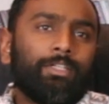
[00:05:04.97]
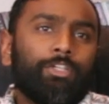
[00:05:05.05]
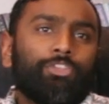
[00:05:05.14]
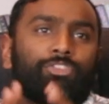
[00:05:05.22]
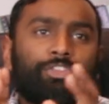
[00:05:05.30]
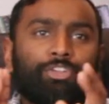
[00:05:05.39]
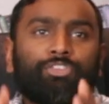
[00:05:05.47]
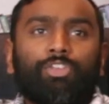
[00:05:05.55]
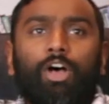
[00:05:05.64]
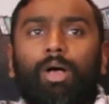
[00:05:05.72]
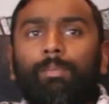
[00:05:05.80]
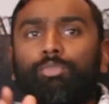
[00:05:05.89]
So they're
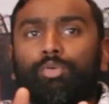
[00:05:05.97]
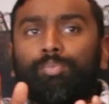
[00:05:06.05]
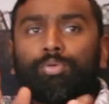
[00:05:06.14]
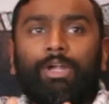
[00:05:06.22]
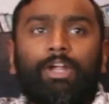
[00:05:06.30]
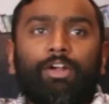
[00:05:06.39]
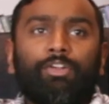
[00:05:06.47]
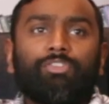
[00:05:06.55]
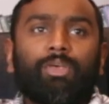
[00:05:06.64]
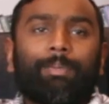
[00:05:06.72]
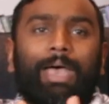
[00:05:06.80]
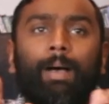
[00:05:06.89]
Psalms or prayers
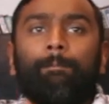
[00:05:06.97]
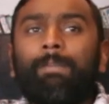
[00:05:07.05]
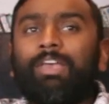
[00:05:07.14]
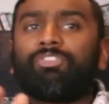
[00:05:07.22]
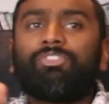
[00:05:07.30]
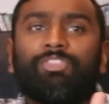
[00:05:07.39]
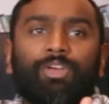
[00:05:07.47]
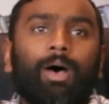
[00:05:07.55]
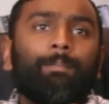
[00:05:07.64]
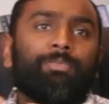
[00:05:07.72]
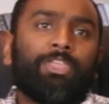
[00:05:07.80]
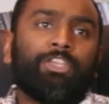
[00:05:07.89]
about how messed
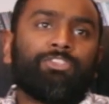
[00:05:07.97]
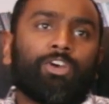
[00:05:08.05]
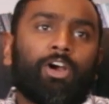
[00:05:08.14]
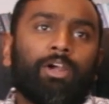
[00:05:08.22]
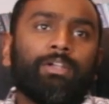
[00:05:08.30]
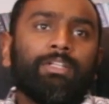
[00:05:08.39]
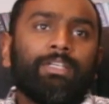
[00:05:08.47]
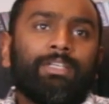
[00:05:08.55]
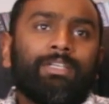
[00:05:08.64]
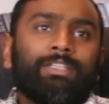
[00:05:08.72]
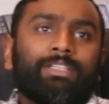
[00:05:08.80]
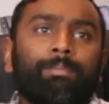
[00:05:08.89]
up things are. And
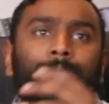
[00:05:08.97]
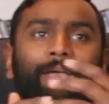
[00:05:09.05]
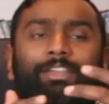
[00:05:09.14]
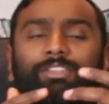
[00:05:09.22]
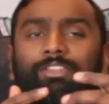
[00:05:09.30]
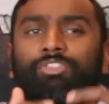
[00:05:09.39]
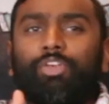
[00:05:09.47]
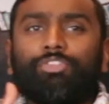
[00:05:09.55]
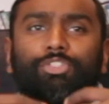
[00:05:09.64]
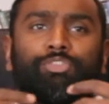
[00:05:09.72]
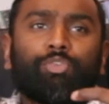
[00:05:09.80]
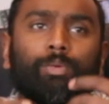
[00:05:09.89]
lament, it's
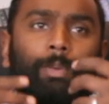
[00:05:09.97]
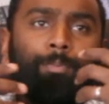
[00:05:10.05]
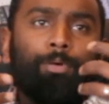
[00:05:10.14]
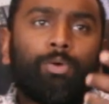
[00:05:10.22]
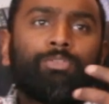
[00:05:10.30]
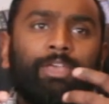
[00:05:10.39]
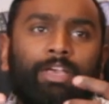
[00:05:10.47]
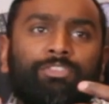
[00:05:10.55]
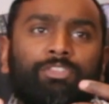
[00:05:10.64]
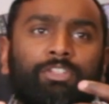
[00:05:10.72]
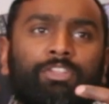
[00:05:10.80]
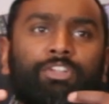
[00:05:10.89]
also a form of protest.
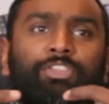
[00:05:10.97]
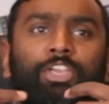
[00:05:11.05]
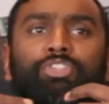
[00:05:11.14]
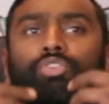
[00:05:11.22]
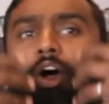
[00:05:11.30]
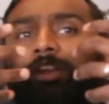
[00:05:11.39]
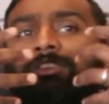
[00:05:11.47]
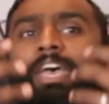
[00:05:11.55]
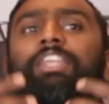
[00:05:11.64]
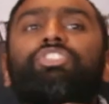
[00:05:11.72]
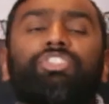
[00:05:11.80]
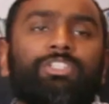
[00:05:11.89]
They draw
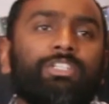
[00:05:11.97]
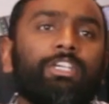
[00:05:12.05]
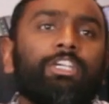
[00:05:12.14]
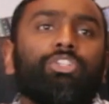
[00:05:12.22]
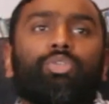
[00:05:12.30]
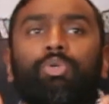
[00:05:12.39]
attention to